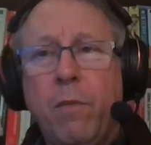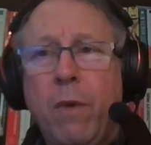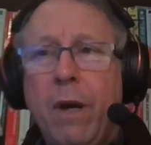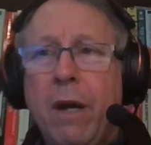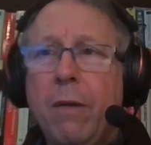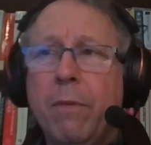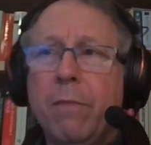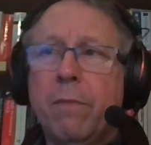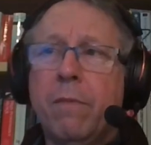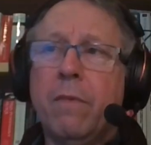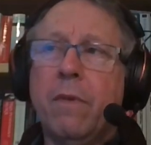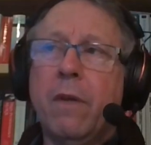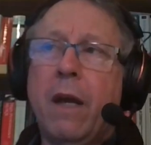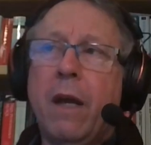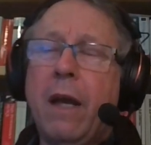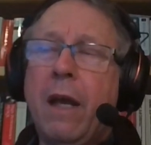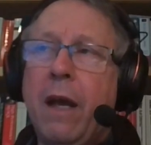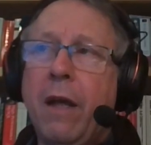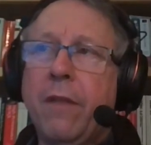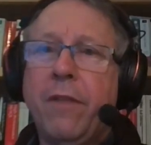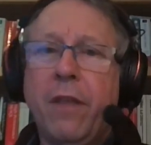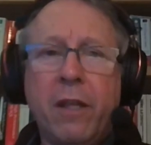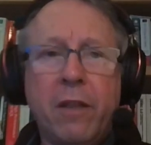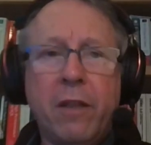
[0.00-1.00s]
well
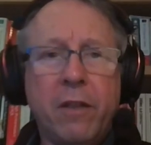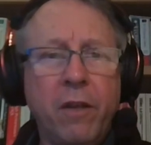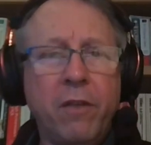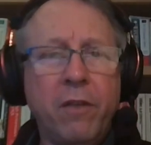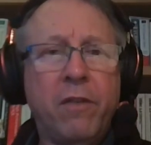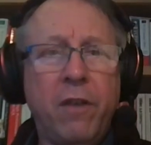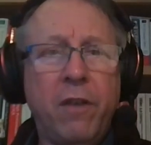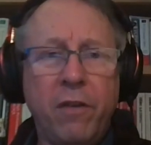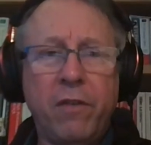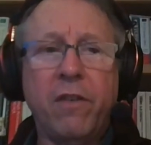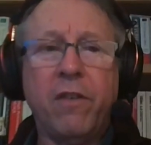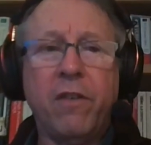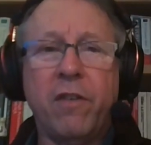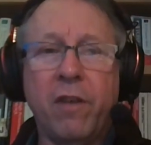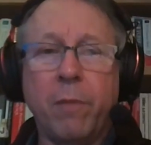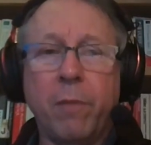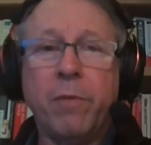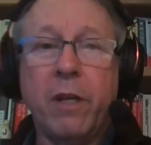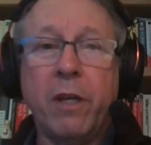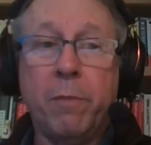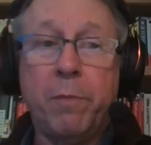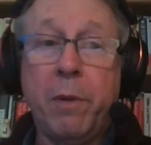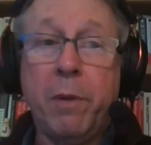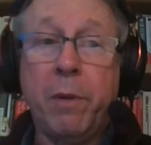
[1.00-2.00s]
i think this this is
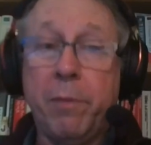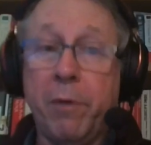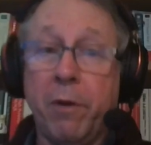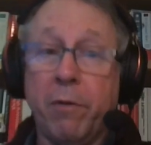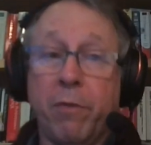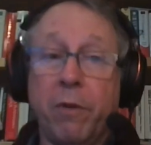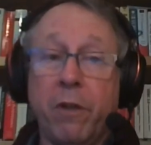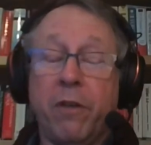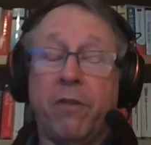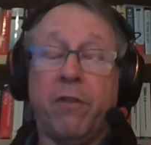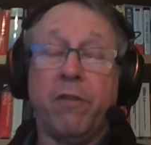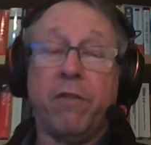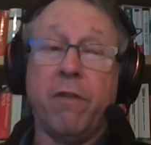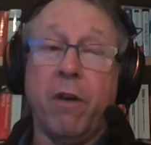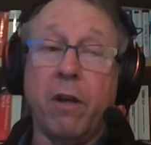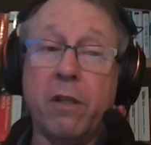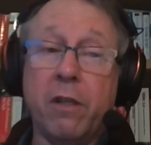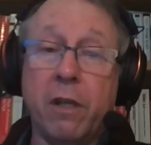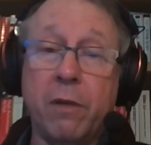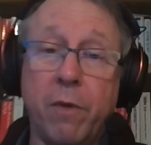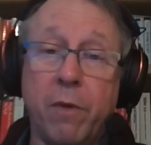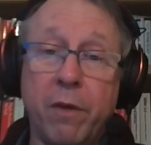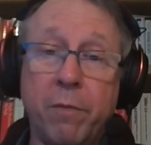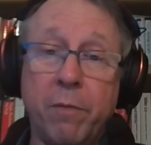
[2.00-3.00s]
something that people are really
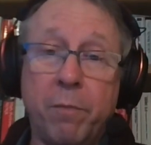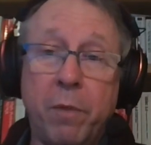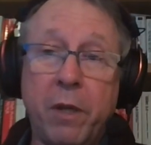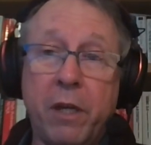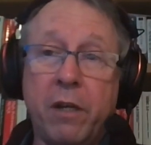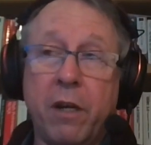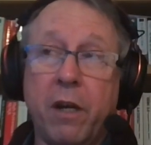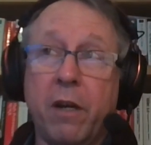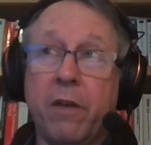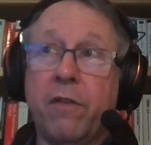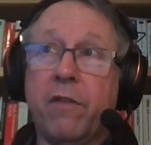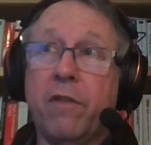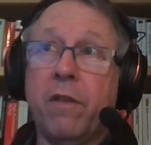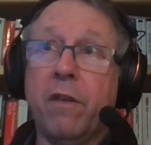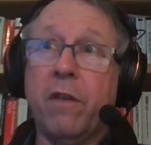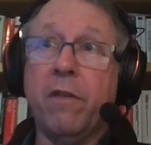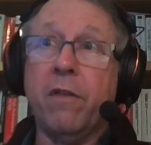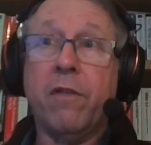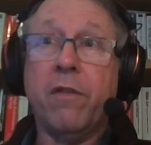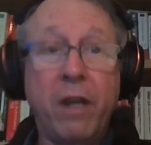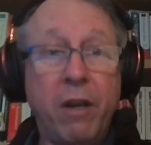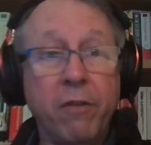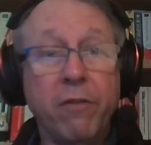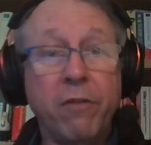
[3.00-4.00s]
struggling with because
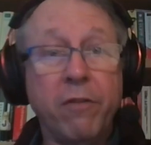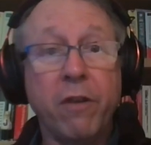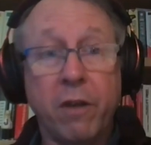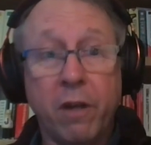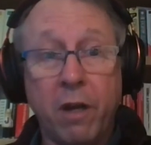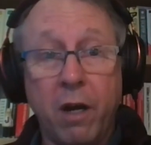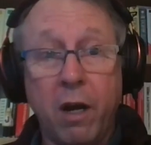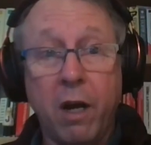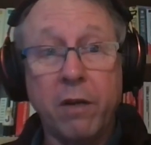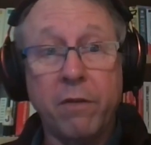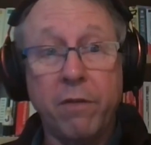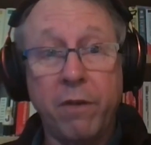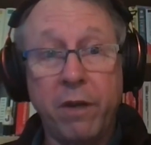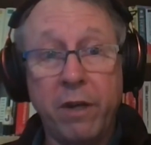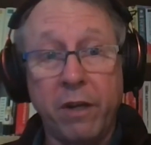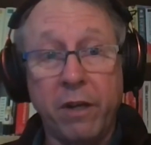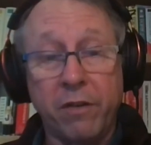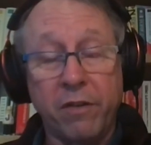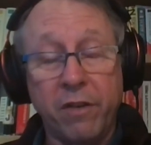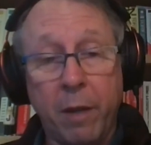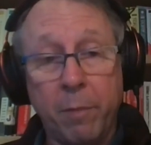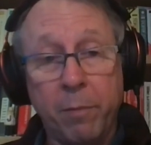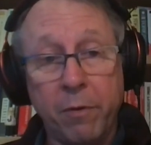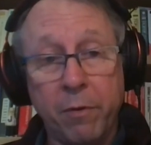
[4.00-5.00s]
so here's a concrete
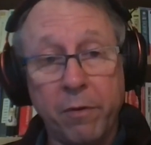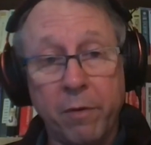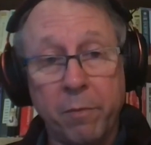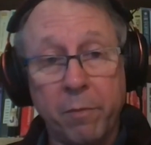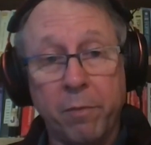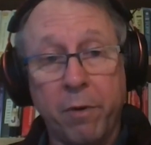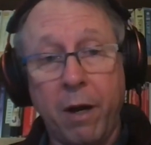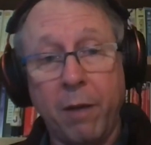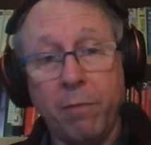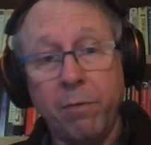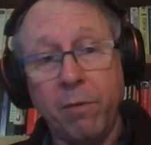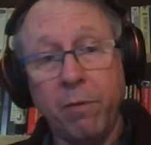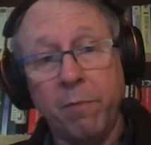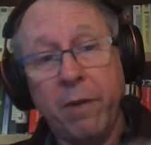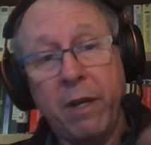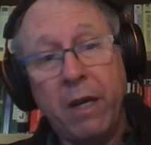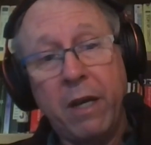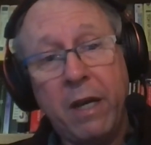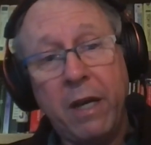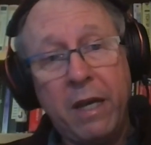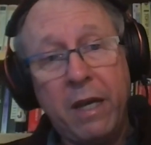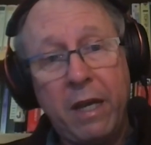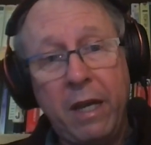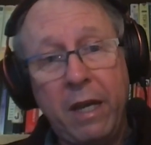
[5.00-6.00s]
example of the problem
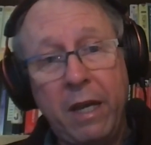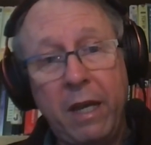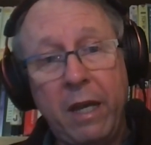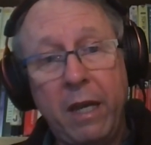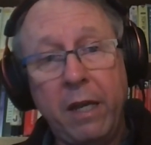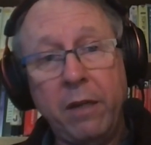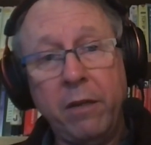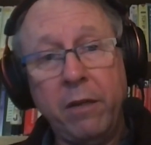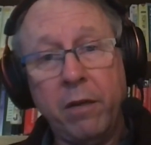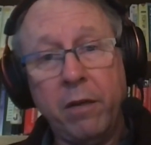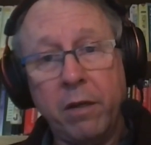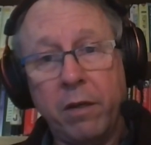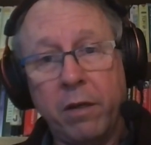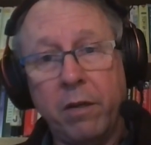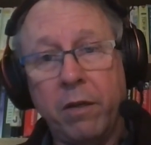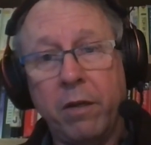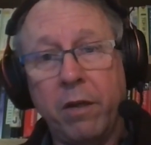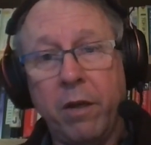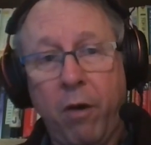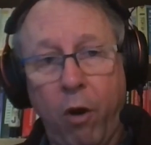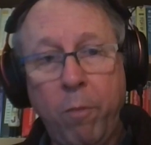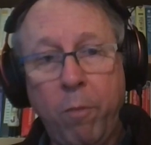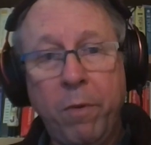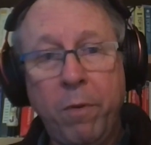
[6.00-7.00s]
in
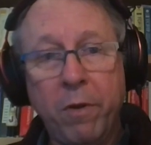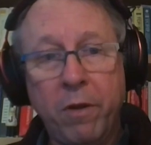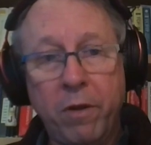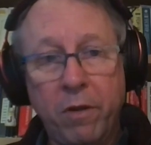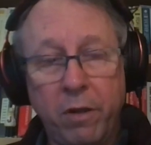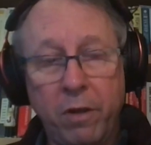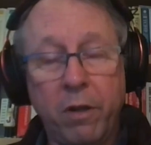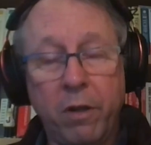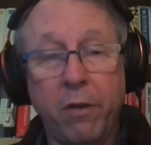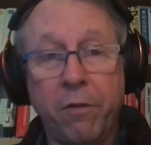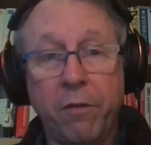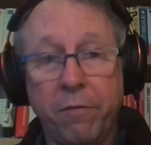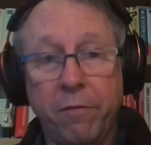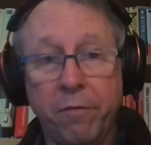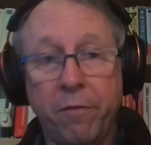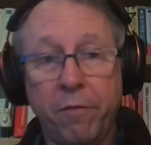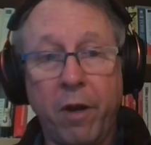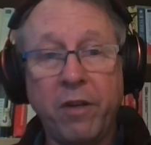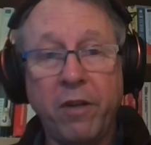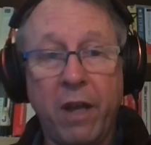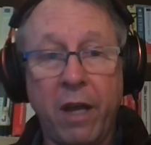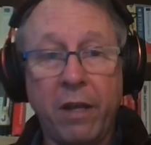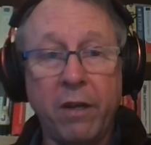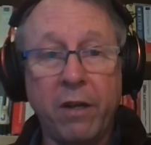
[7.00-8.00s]
the open you know the
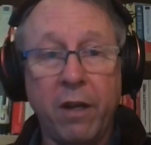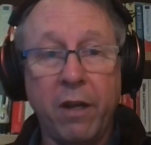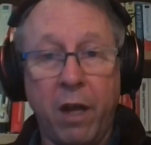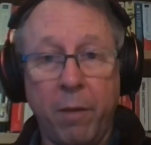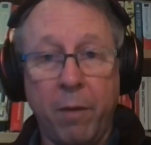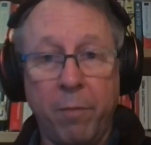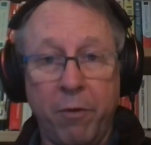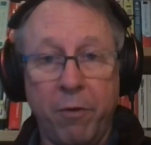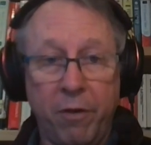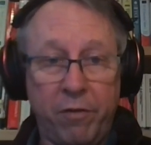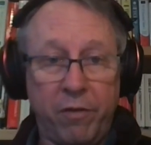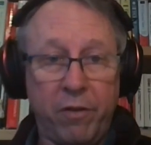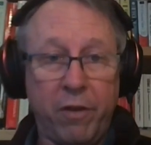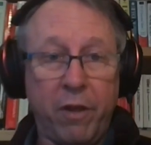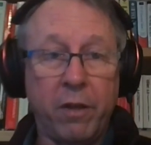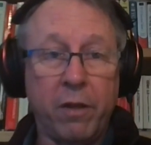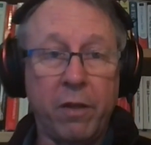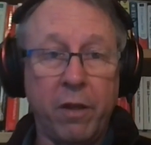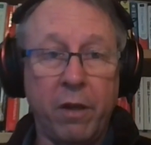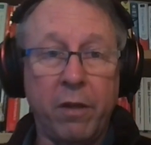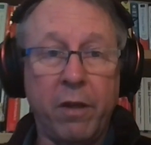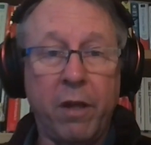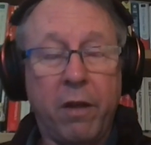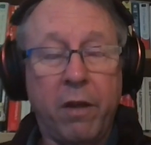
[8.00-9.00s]
front end libraries that
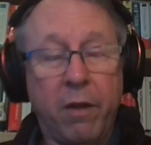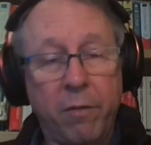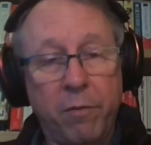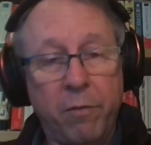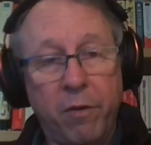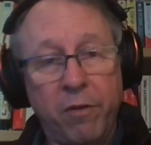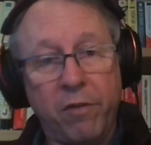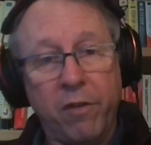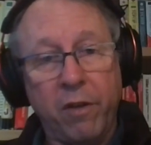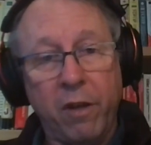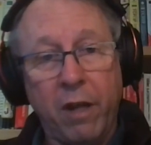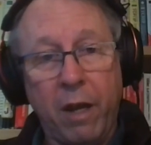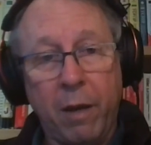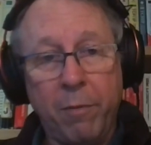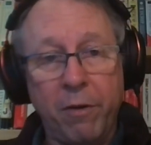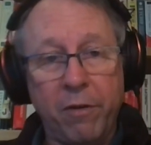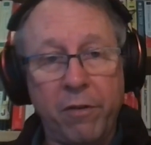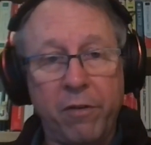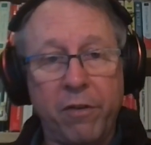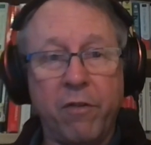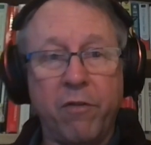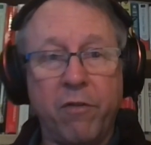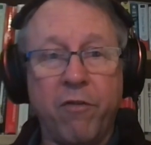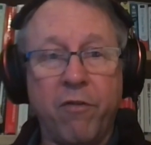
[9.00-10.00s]
in other words the
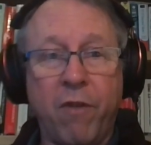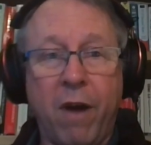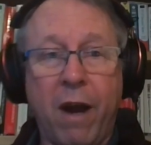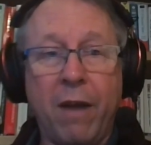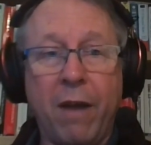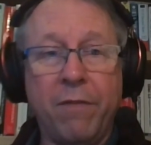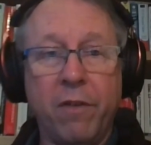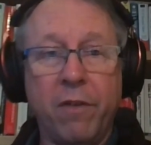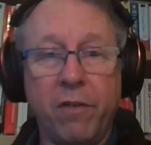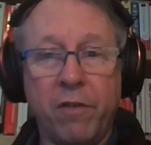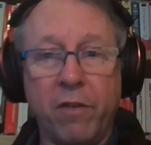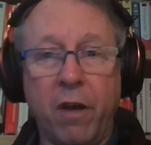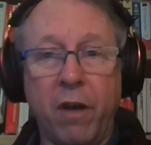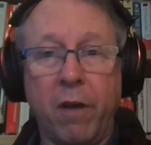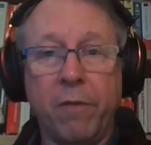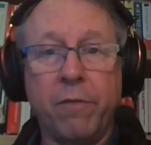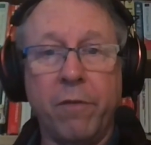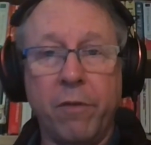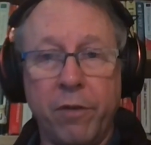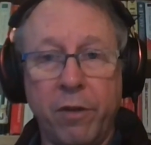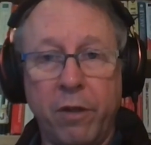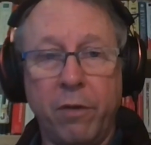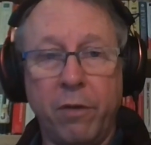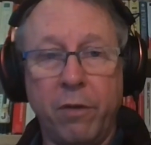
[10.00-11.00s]
libraries that drive the
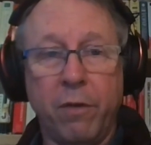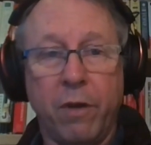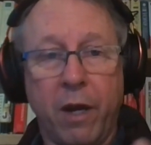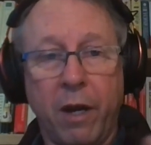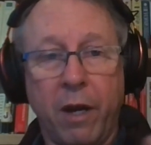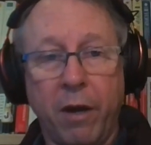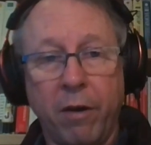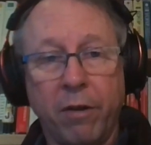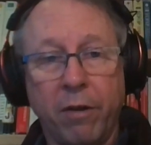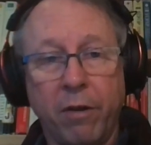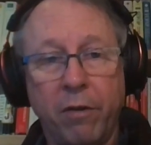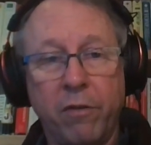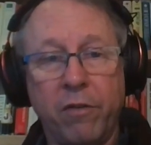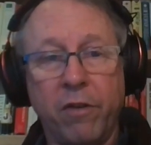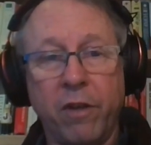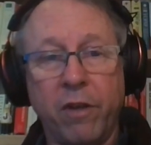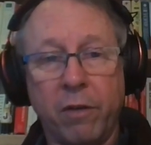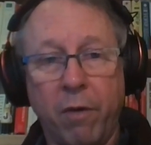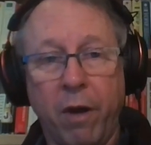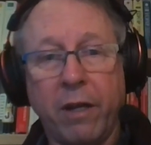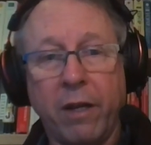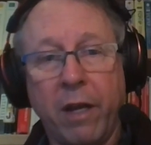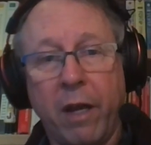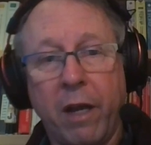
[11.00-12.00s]
software that you and i are
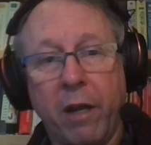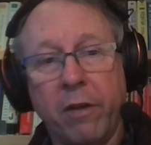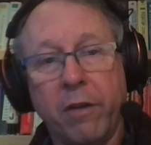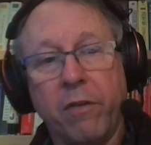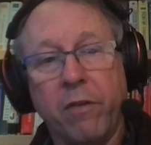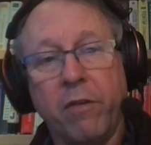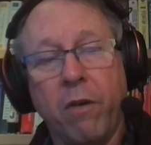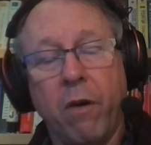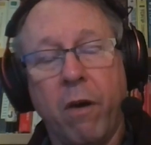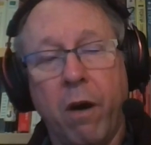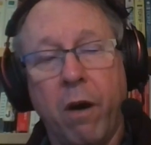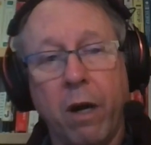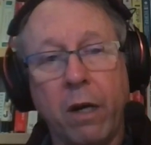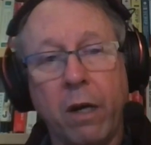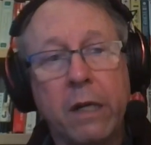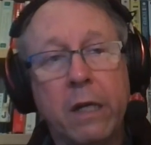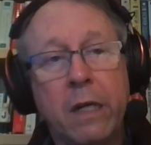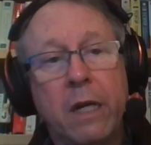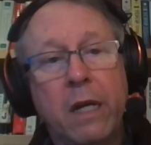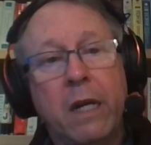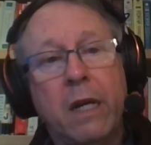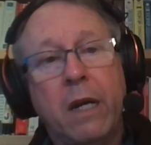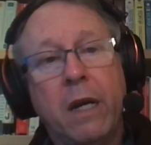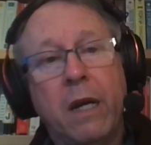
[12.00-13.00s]
using right now to talk
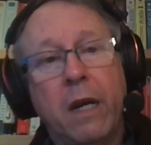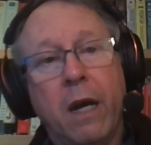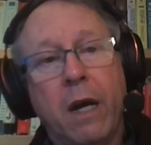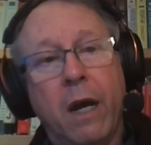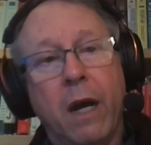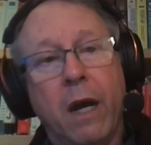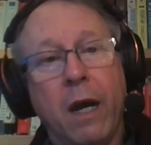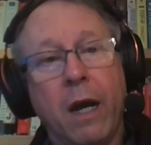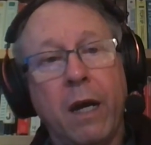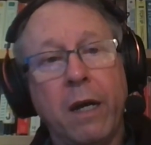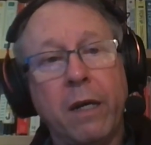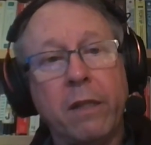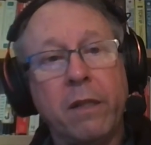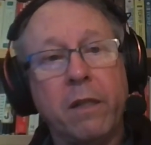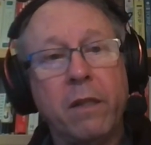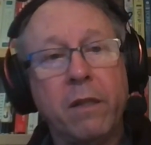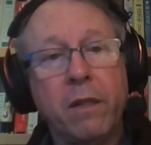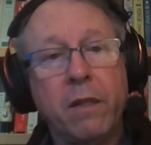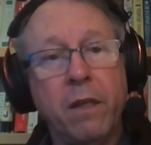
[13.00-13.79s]
uh,